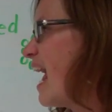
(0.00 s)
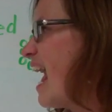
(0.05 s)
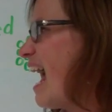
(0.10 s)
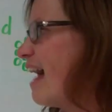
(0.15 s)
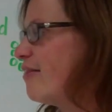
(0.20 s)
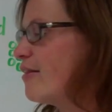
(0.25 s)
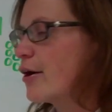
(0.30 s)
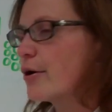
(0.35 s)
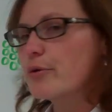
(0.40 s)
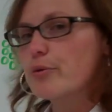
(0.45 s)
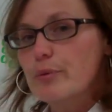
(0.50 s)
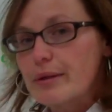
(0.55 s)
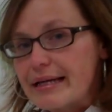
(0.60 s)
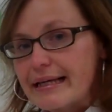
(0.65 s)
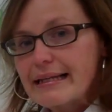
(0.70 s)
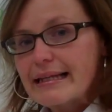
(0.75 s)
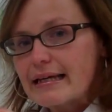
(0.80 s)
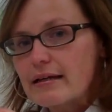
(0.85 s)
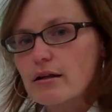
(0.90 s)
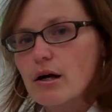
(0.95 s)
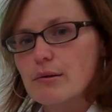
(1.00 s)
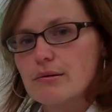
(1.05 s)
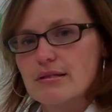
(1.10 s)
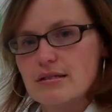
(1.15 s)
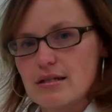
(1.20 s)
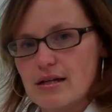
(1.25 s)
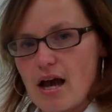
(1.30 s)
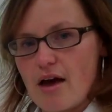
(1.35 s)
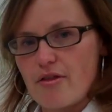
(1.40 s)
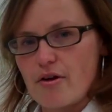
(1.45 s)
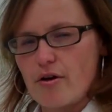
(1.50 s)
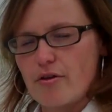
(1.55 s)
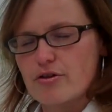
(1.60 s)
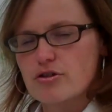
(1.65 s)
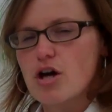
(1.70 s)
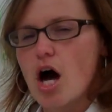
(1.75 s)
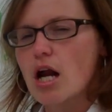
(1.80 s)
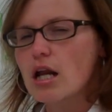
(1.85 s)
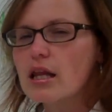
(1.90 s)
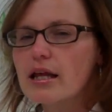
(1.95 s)
And they're really close together. There's
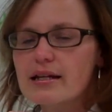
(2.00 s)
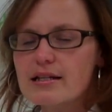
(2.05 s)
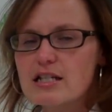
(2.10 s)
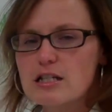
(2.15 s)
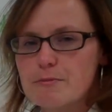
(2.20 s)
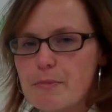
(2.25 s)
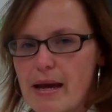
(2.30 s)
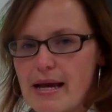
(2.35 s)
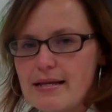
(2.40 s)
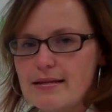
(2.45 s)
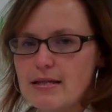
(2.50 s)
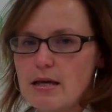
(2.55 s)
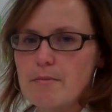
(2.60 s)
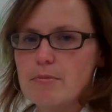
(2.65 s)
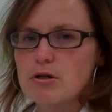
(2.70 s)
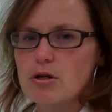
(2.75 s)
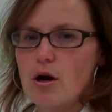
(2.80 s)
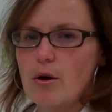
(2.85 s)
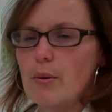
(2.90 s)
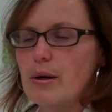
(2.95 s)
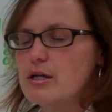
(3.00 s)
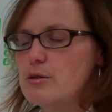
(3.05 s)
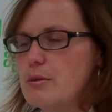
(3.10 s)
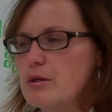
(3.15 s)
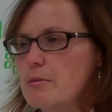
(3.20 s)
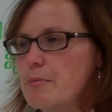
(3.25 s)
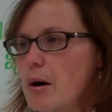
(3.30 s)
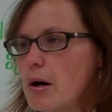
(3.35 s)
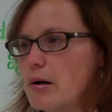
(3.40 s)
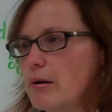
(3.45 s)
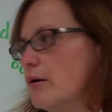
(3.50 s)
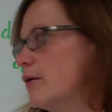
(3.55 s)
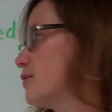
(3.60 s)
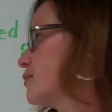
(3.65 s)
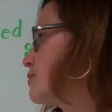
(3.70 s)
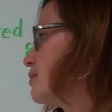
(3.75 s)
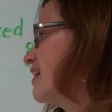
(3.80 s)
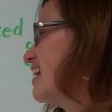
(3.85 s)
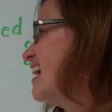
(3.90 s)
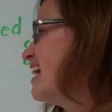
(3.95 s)
not a lot of space in between the
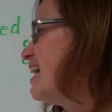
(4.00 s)
particles.